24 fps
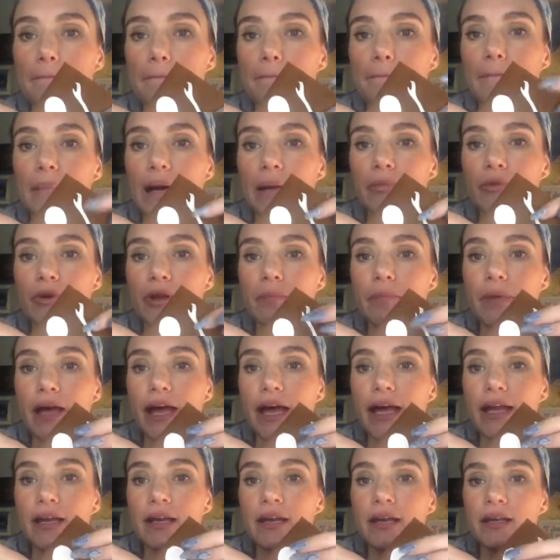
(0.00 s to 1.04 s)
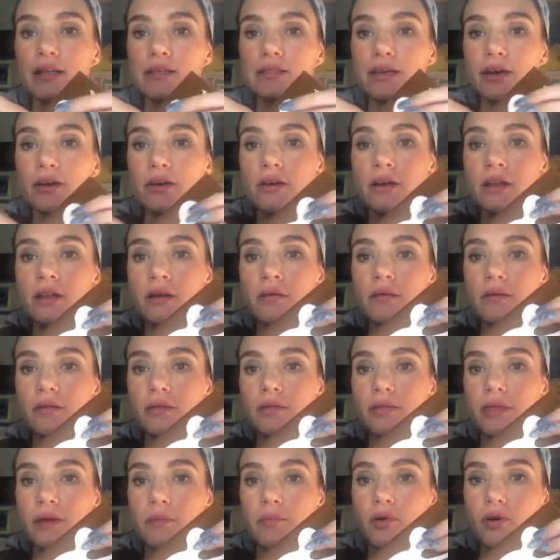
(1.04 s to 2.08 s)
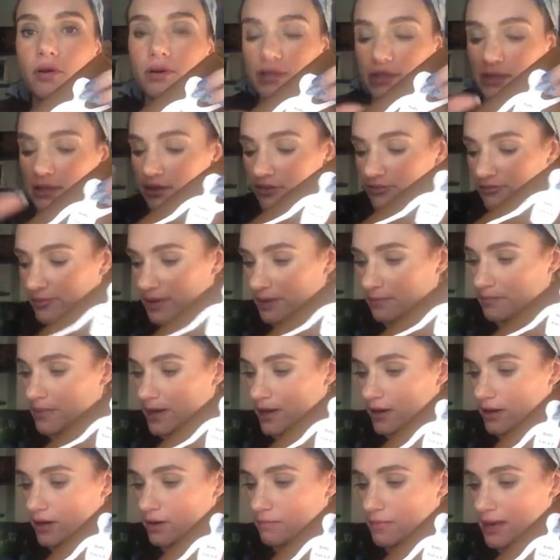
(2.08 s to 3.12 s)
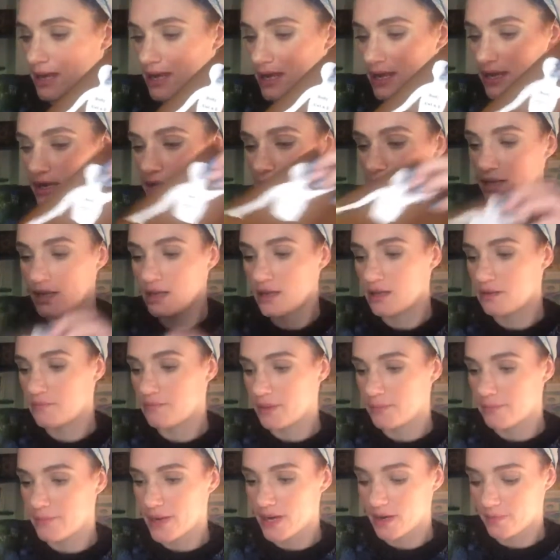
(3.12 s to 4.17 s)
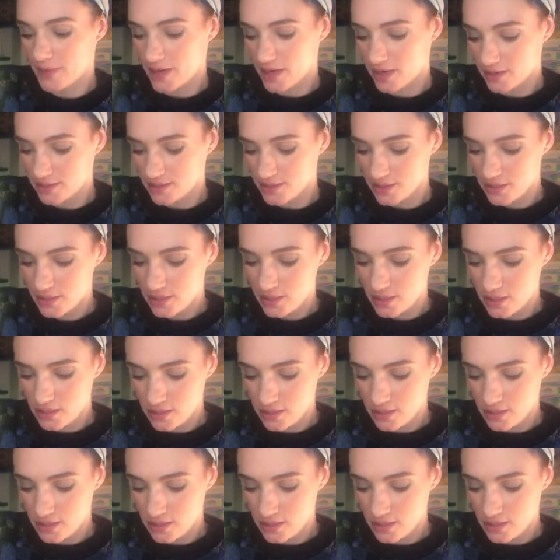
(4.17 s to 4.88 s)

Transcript: going to pin down the body of my mare man, my mare person.